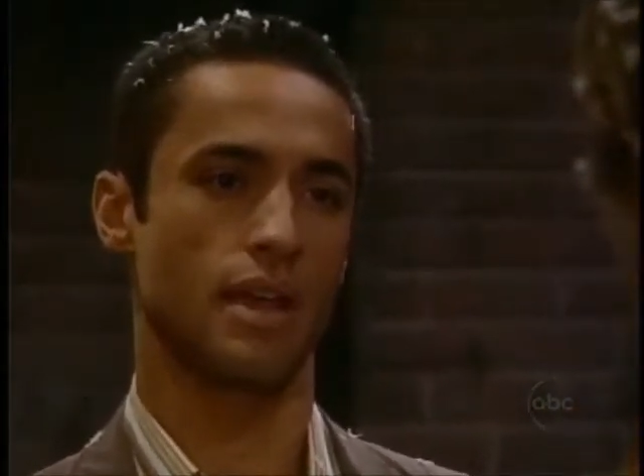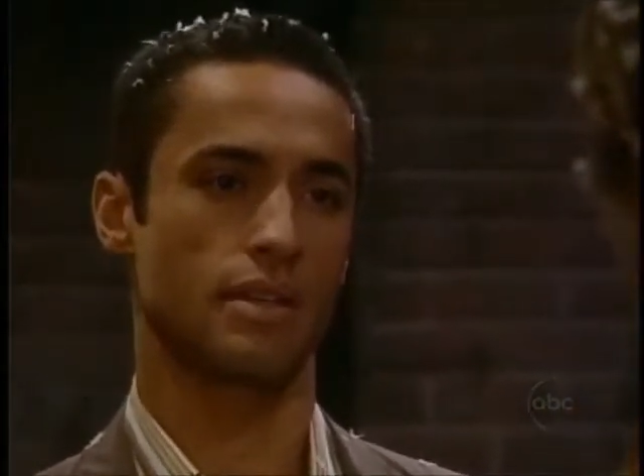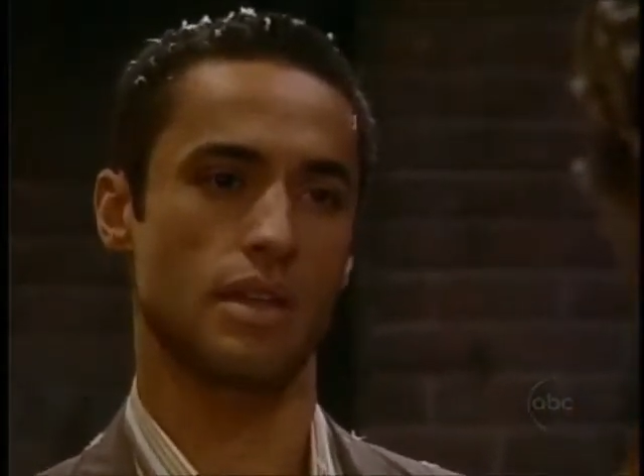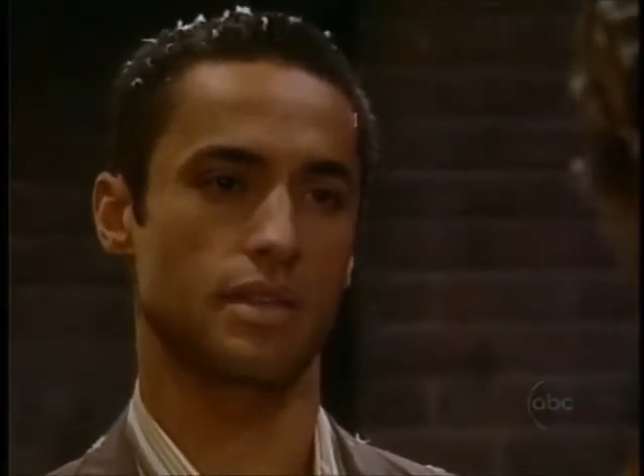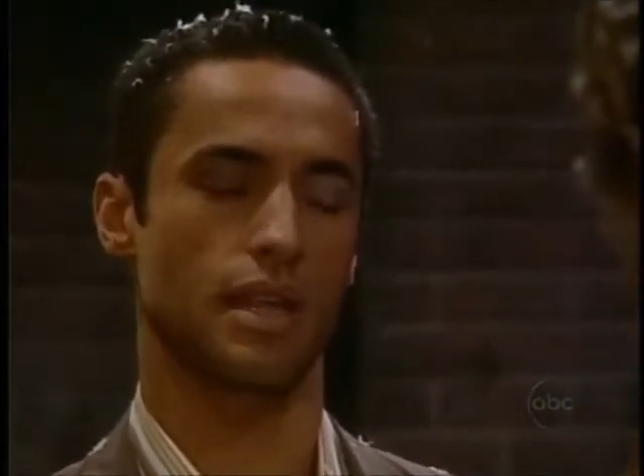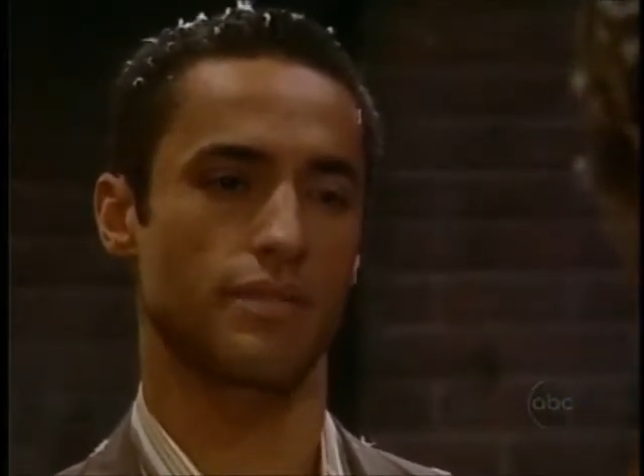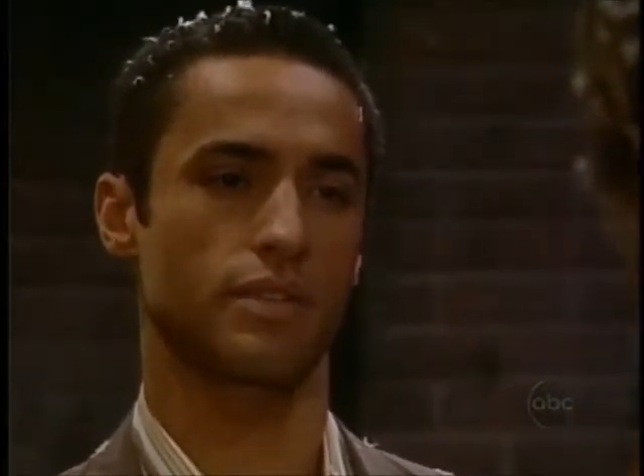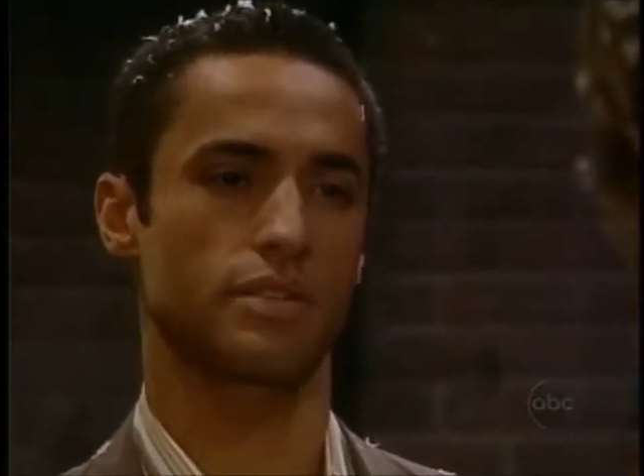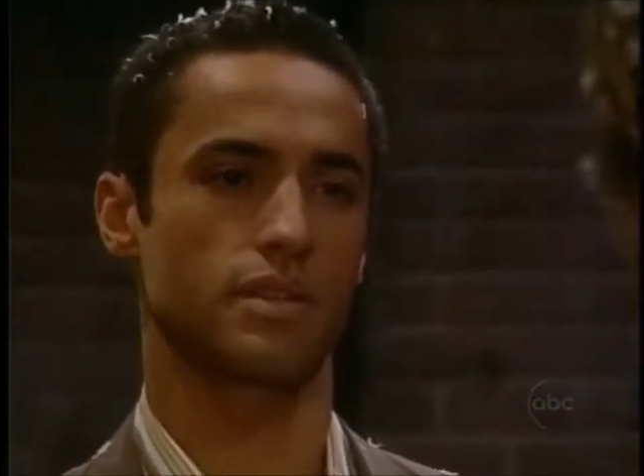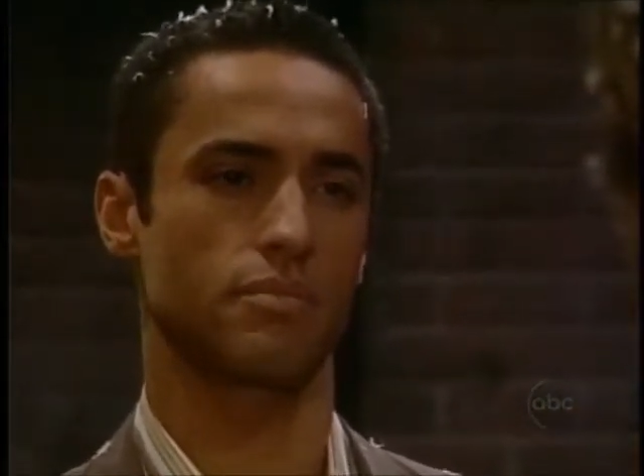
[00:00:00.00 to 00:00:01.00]
chasing
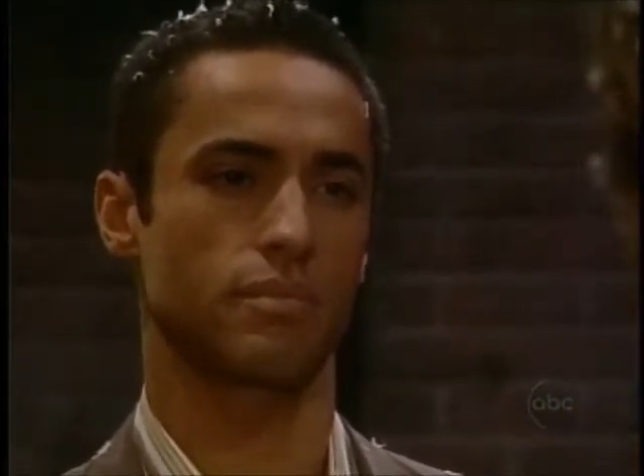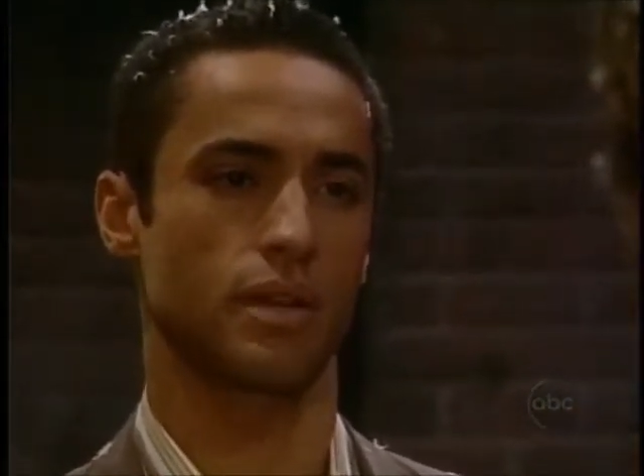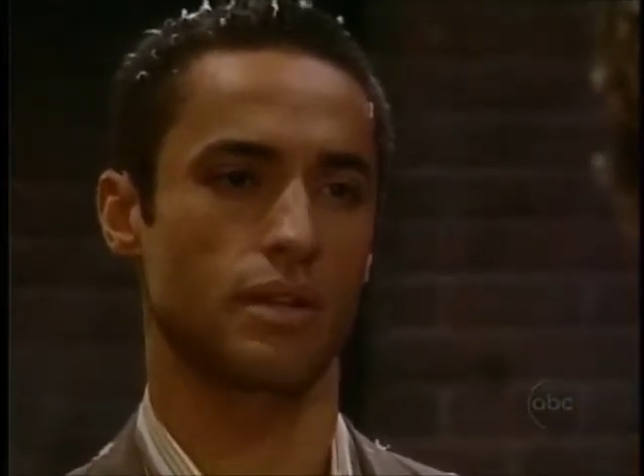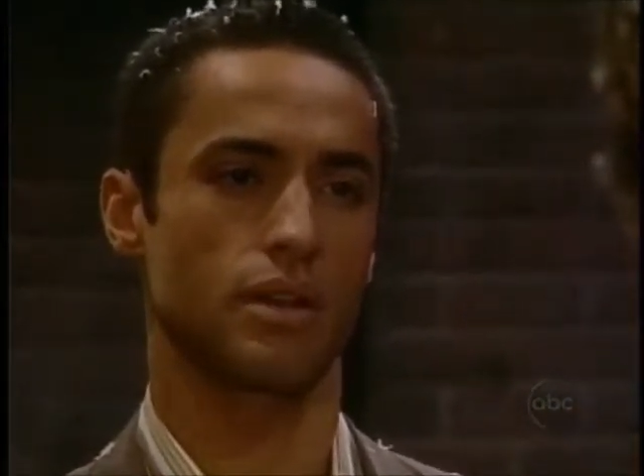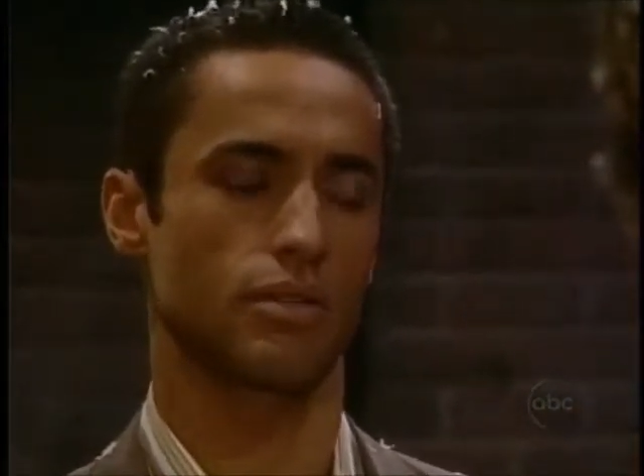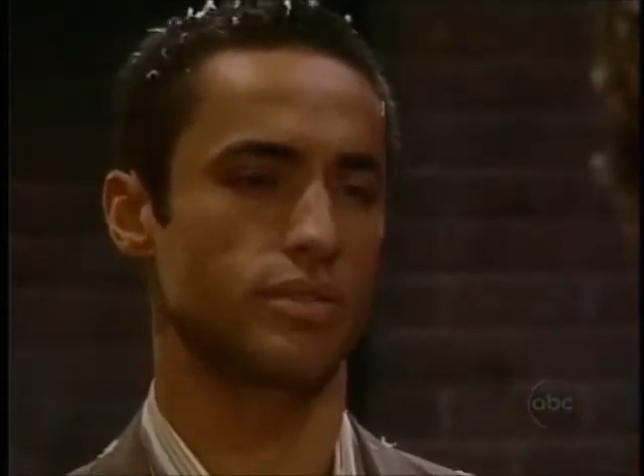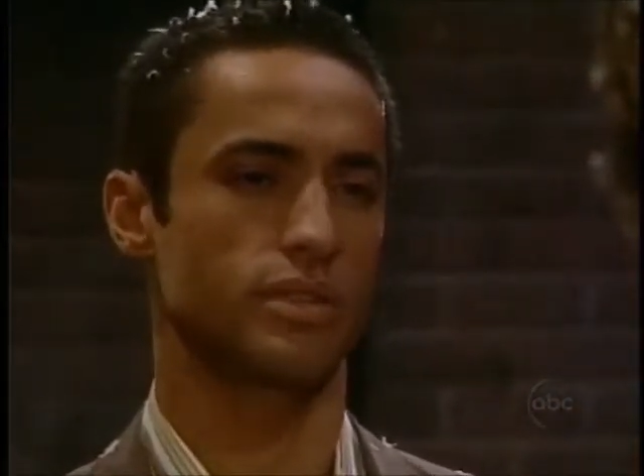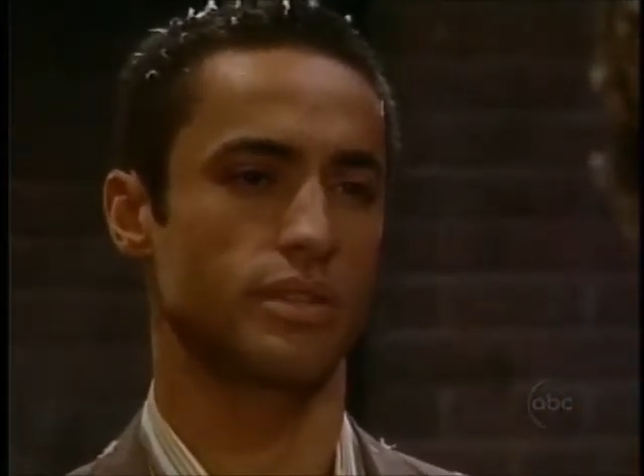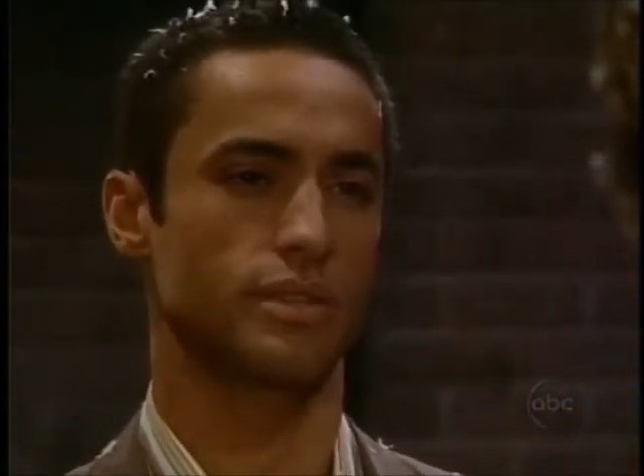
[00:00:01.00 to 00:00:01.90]
after some ghost.